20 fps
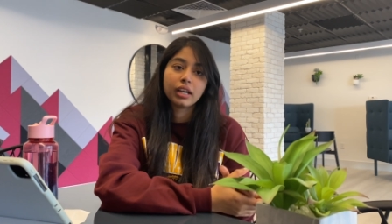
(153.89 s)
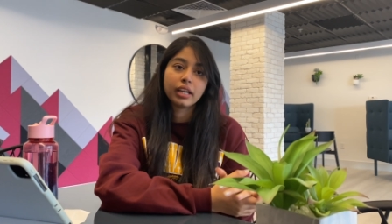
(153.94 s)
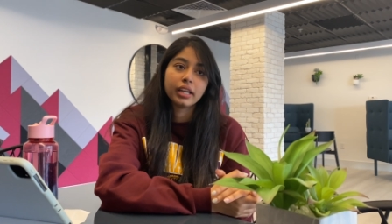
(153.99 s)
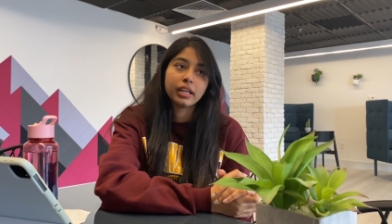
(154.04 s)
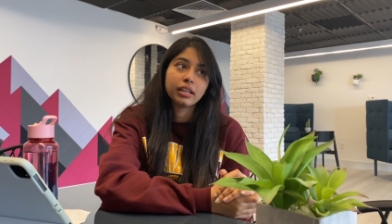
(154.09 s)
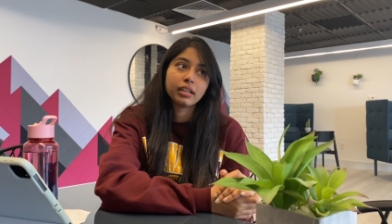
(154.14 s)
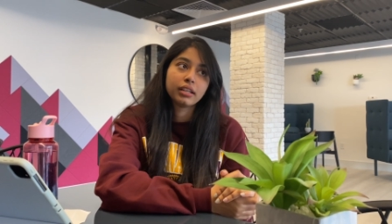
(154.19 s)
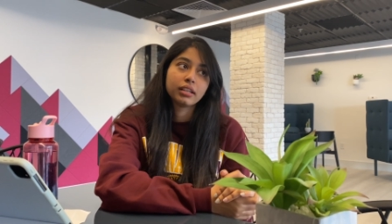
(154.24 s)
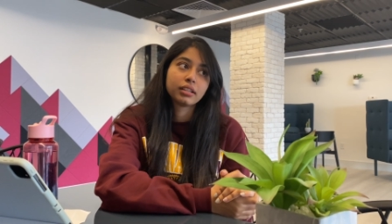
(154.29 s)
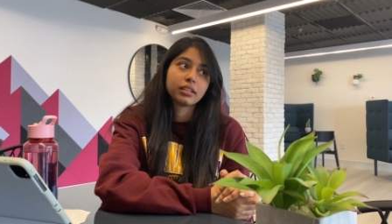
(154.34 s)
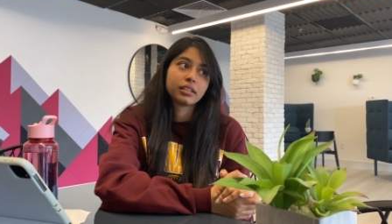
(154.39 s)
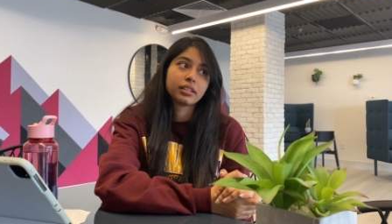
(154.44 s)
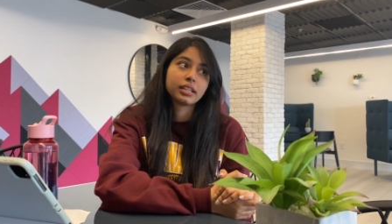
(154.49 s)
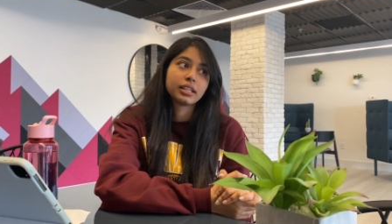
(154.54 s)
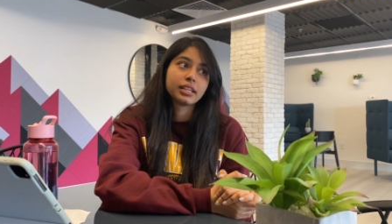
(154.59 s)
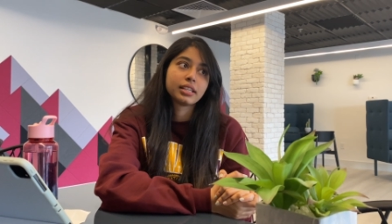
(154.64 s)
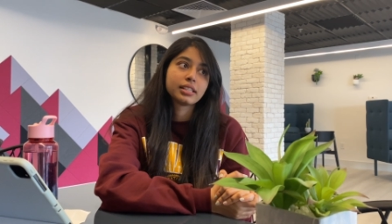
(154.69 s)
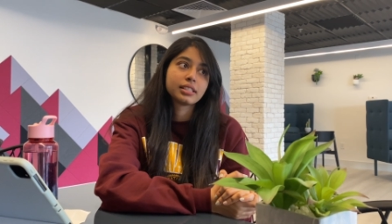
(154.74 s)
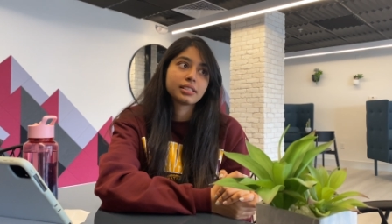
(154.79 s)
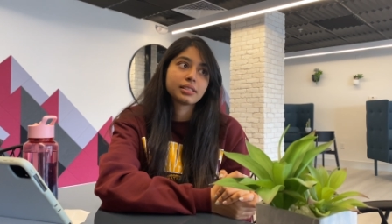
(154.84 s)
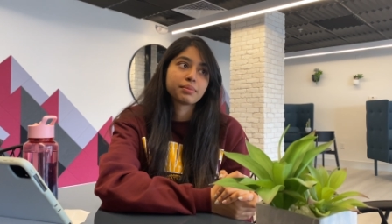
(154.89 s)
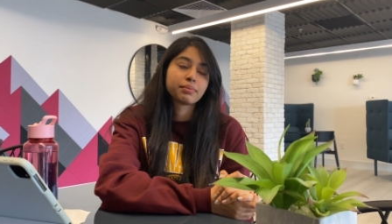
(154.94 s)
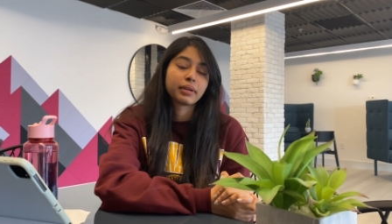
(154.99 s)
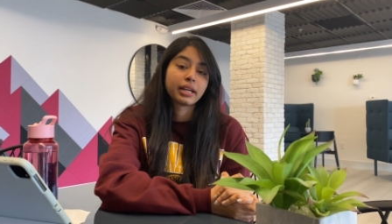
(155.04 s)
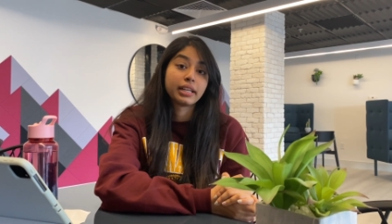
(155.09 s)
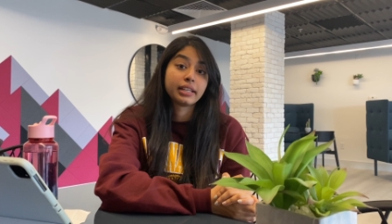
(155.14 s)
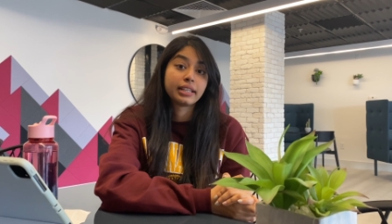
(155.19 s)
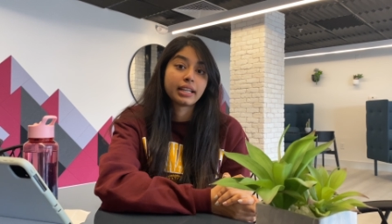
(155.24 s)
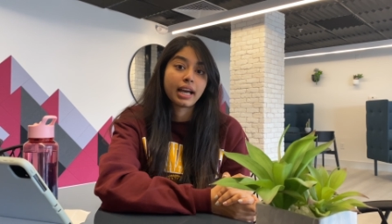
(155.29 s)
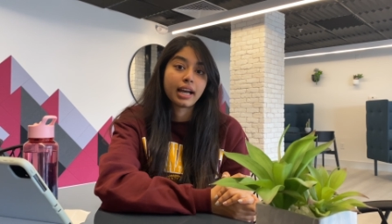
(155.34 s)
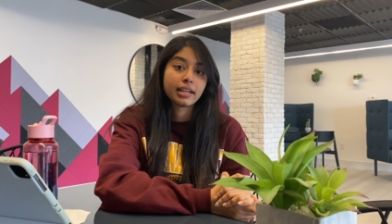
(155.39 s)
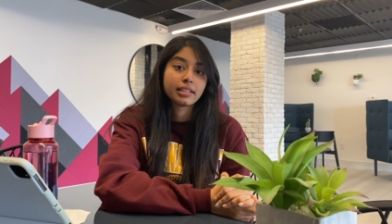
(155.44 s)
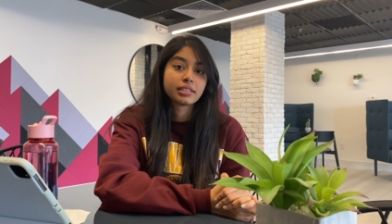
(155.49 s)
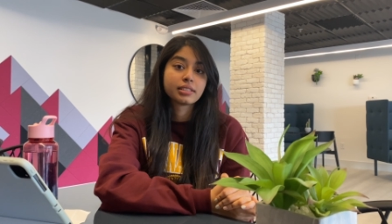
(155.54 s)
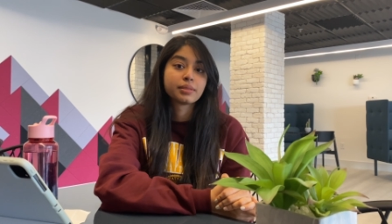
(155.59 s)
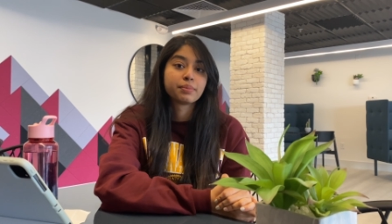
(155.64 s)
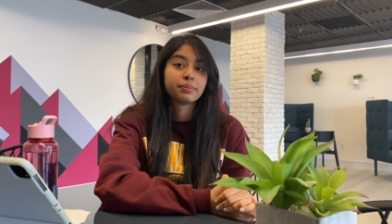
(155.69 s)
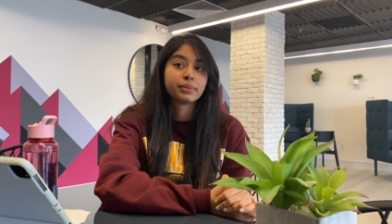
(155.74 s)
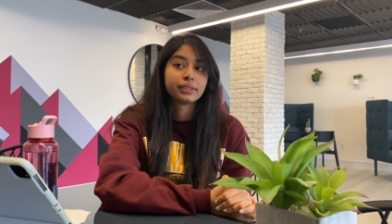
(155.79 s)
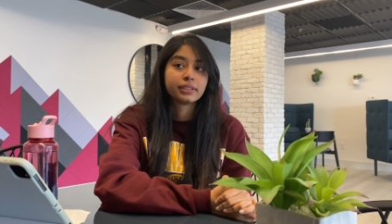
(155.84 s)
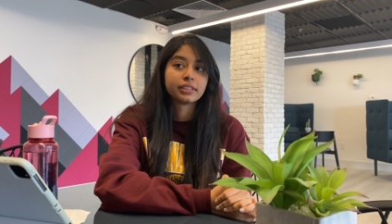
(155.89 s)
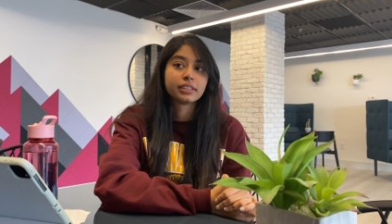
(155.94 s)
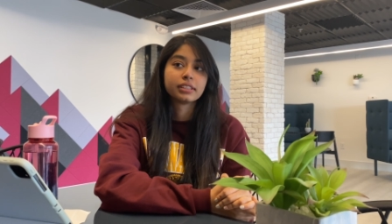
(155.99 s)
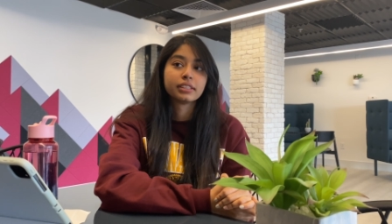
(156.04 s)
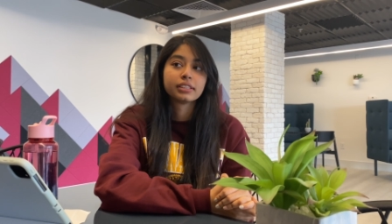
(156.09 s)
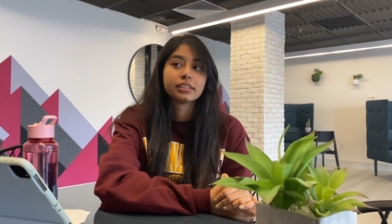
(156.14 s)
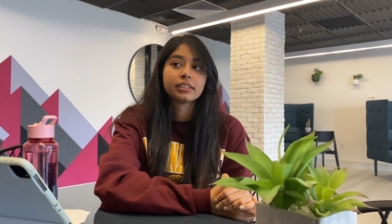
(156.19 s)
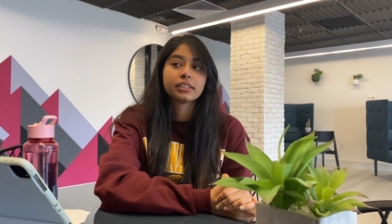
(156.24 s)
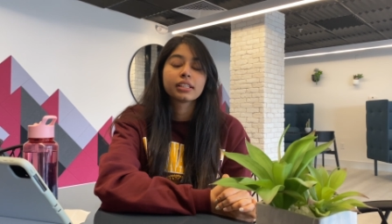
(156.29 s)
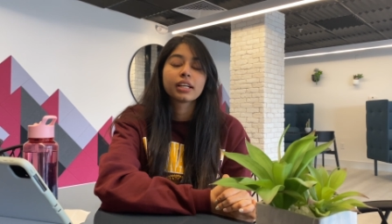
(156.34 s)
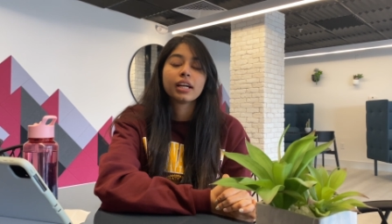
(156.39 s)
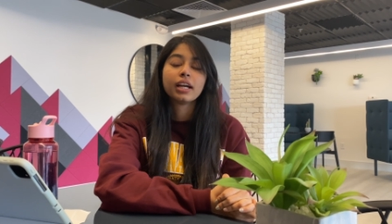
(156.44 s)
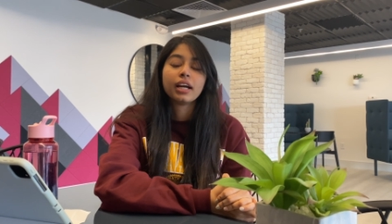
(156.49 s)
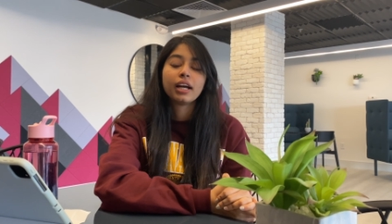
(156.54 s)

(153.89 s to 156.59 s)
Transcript: it is my dad's birth year